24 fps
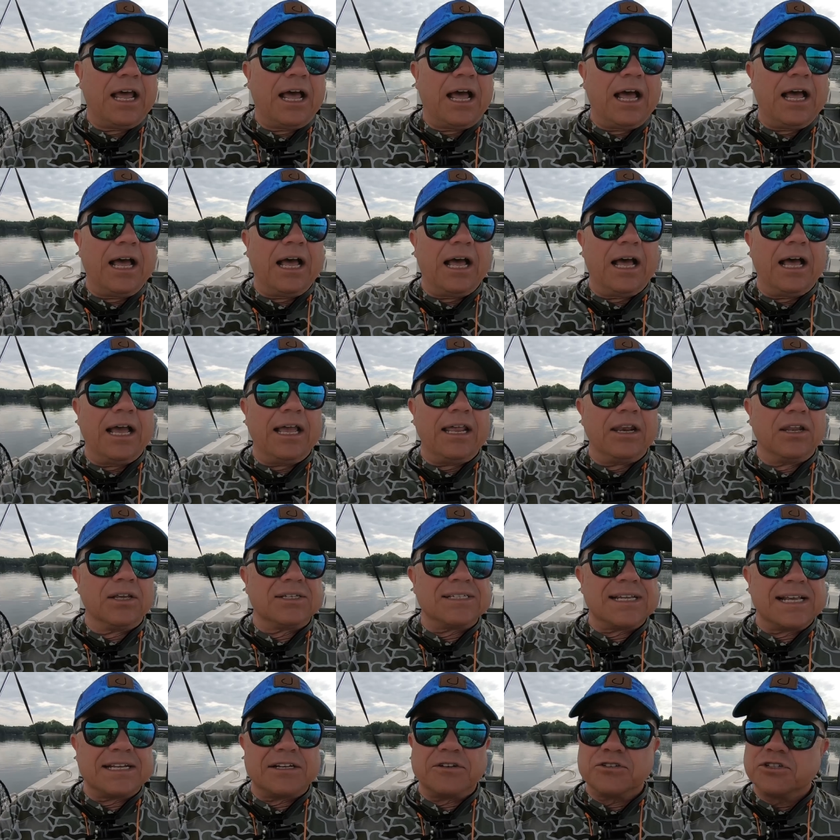It
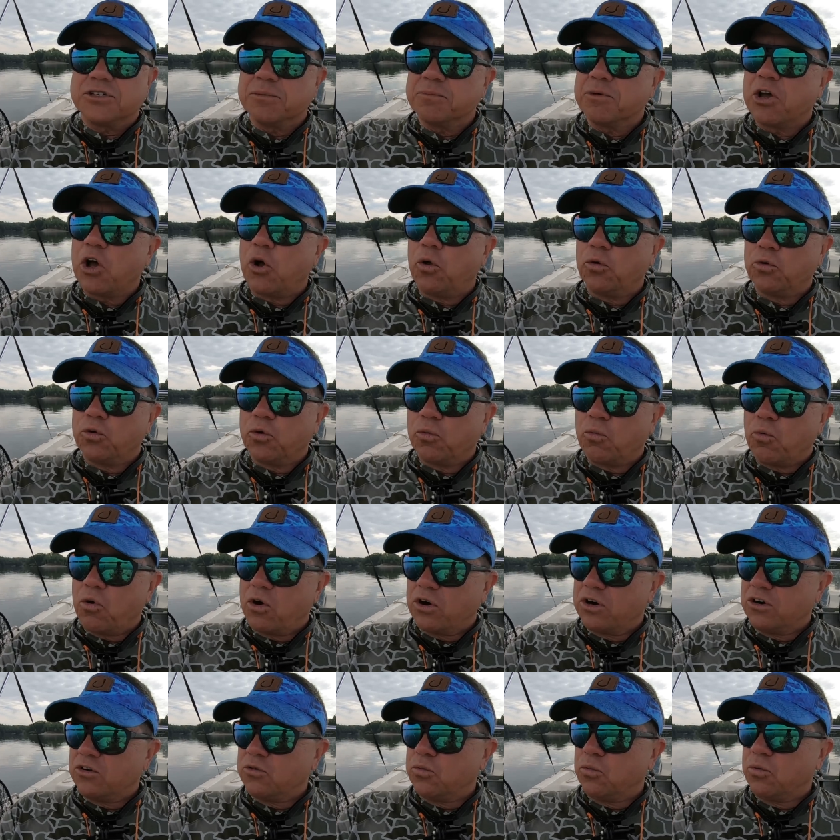looks like there's some colder
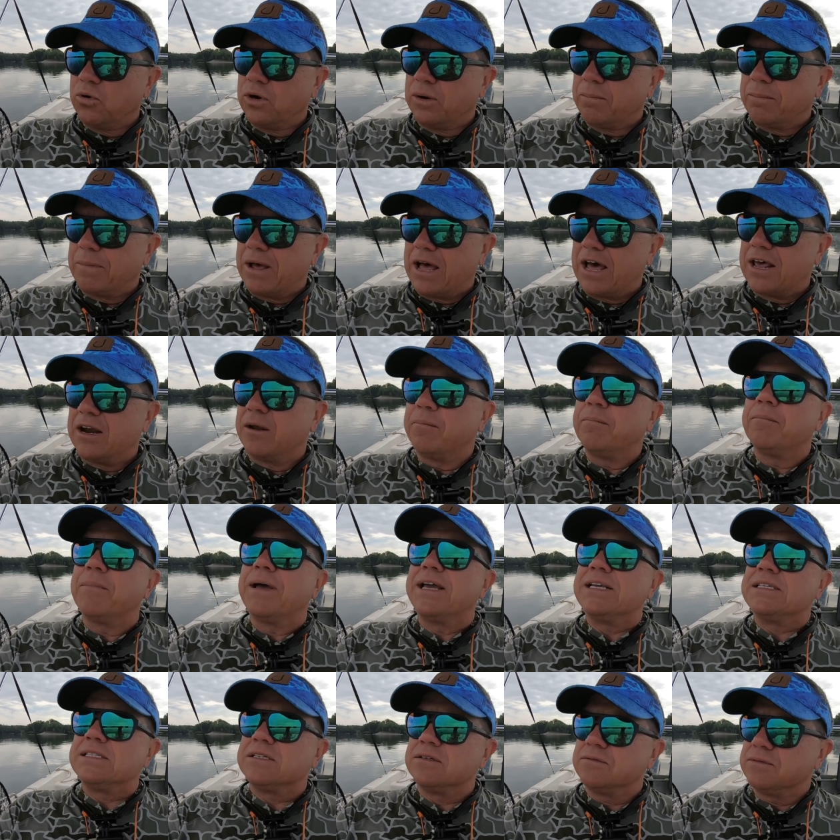water toward the bottom
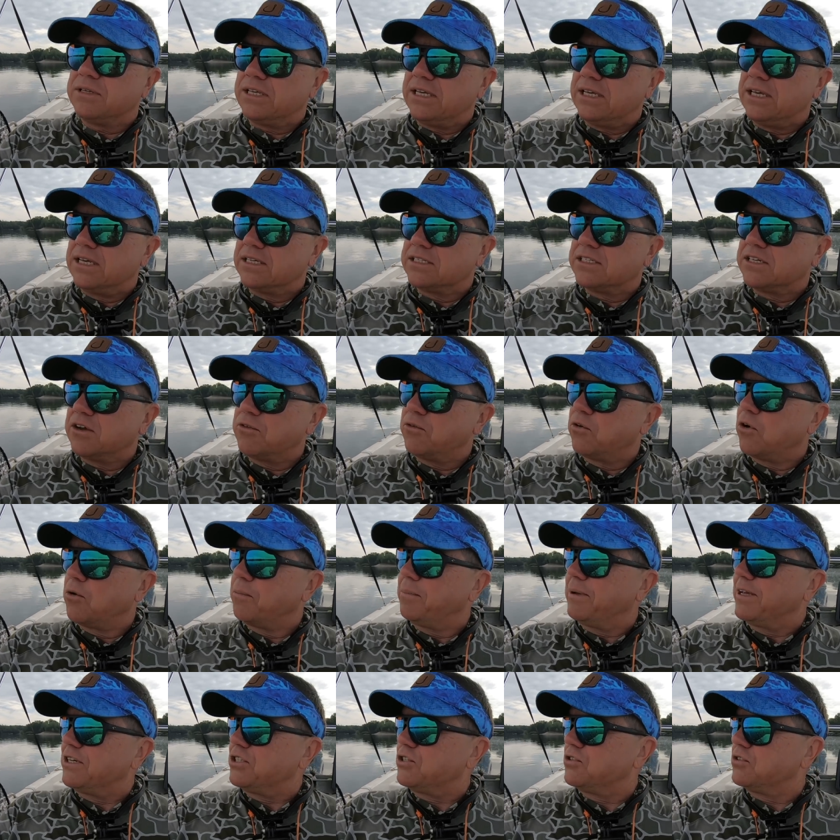based on the sonar
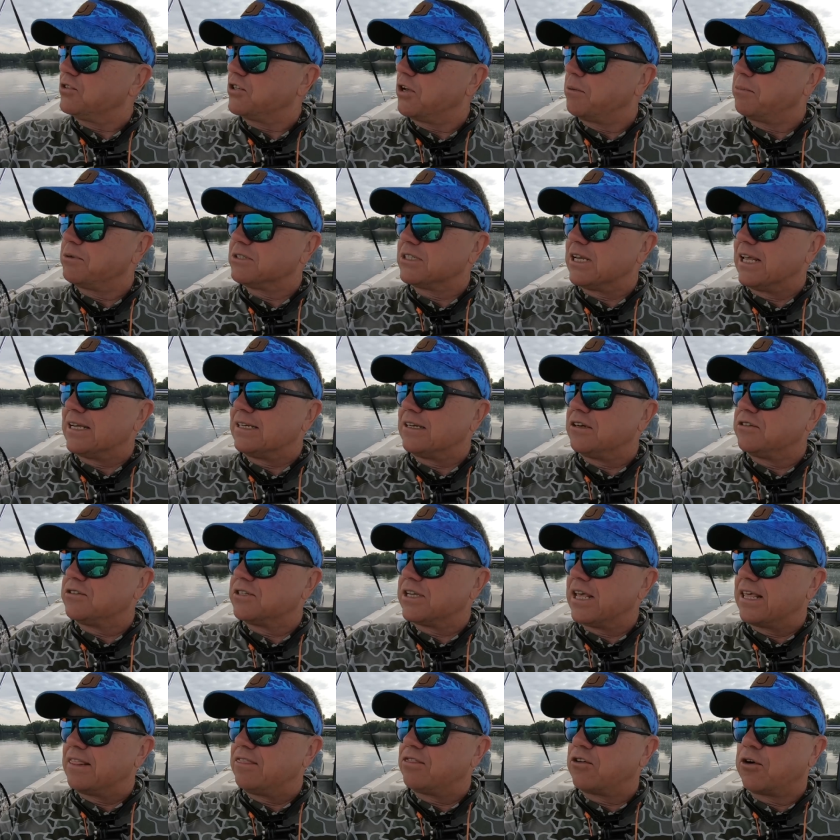pictures, almost like
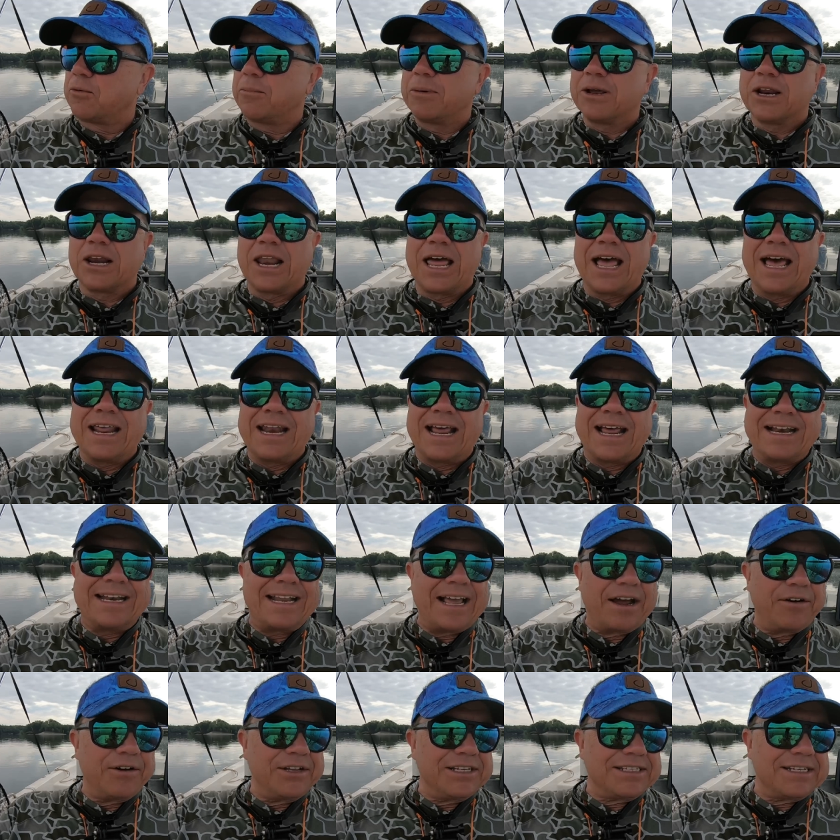there's a thermocline. I
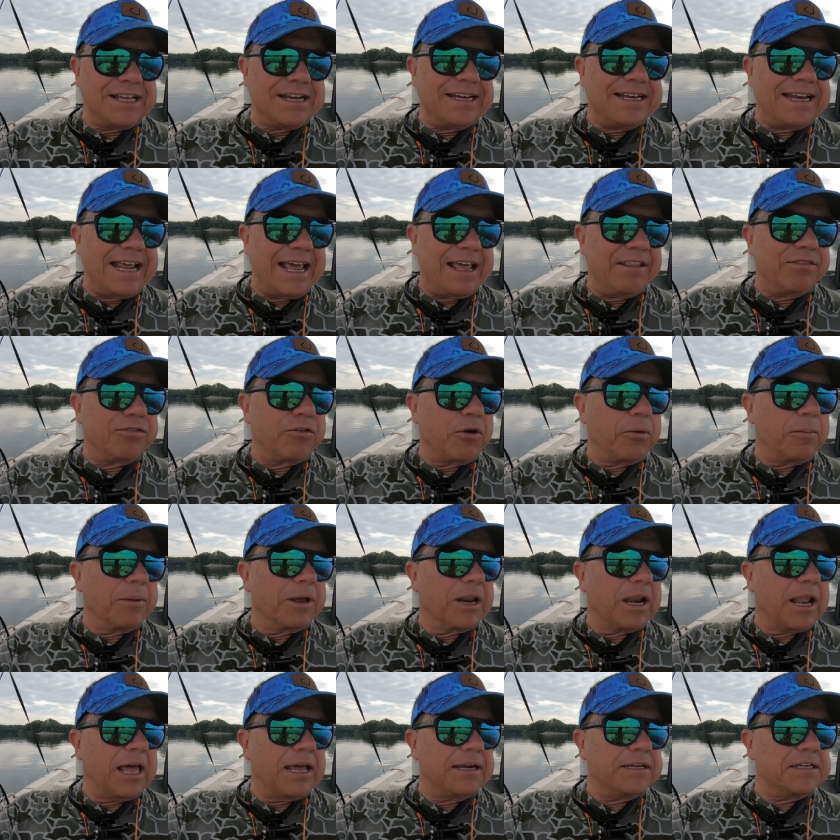doubt it's a dead
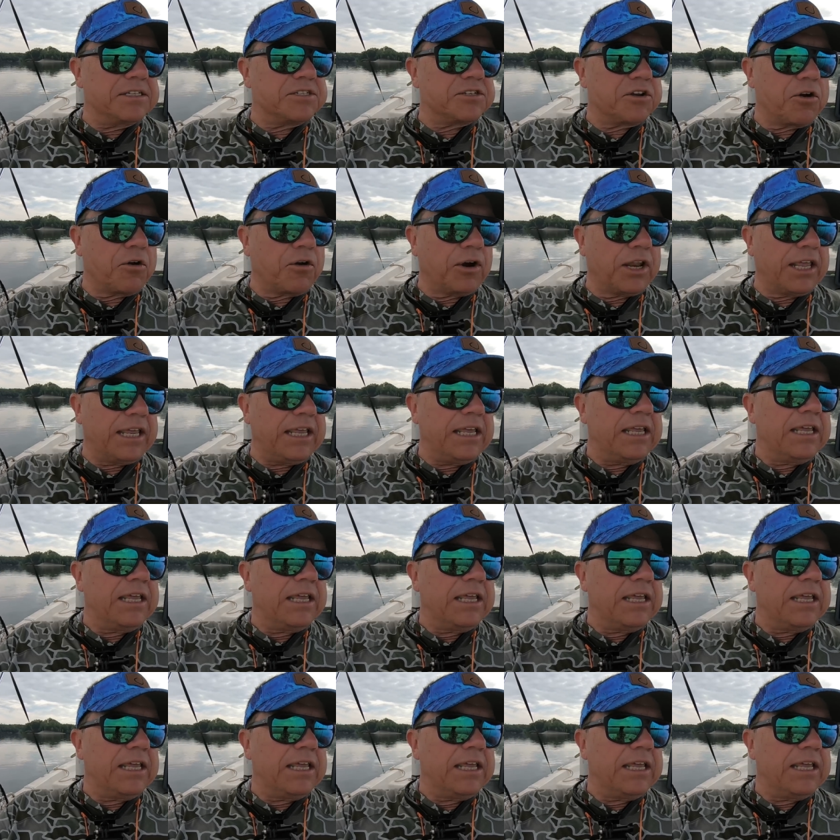thermocline this early